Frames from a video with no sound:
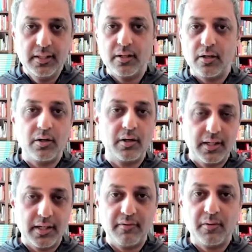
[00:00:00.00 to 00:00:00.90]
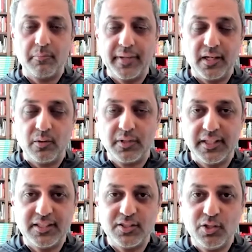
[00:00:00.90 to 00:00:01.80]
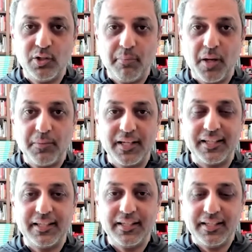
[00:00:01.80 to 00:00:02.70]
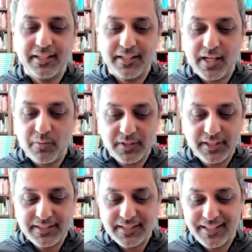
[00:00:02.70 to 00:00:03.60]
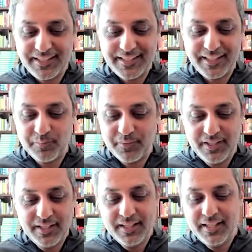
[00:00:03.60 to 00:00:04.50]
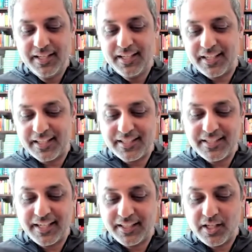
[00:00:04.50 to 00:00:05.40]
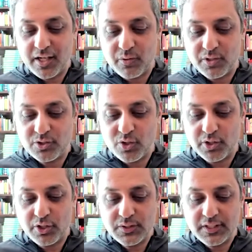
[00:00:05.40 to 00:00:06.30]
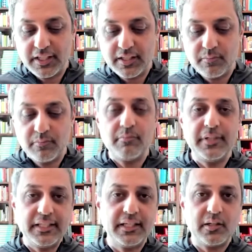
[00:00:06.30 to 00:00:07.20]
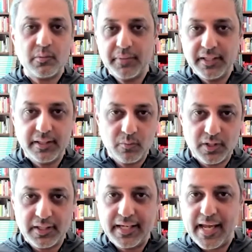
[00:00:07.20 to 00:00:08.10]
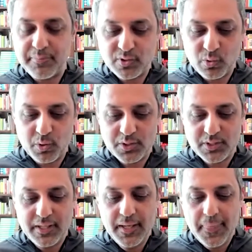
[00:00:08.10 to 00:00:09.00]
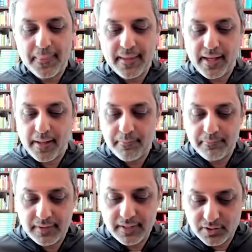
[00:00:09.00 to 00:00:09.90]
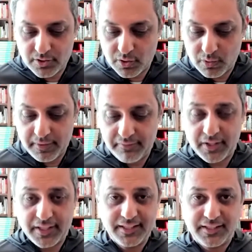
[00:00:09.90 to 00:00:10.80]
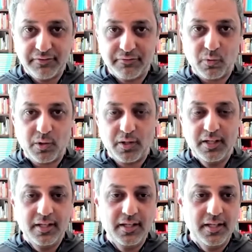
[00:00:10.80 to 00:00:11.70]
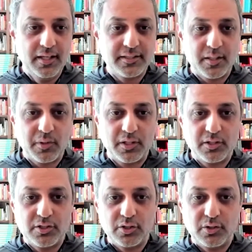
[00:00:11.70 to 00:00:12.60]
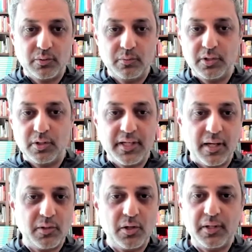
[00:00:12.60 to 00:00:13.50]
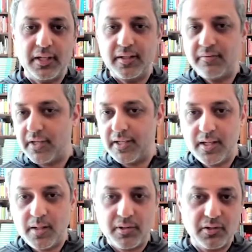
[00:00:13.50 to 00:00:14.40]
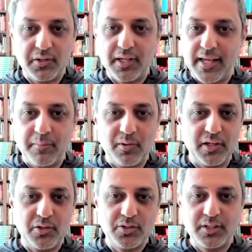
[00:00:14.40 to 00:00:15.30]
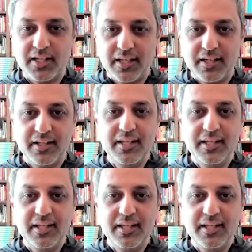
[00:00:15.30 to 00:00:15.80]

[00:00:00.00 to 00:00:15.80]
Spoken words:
kind of our beta release to the public. And in that release, any team can take it down and start using it, meaning it'll be in one of the app stores. And so it'll be very easy for someone to, download it, invite a couple other collaborators, and kind of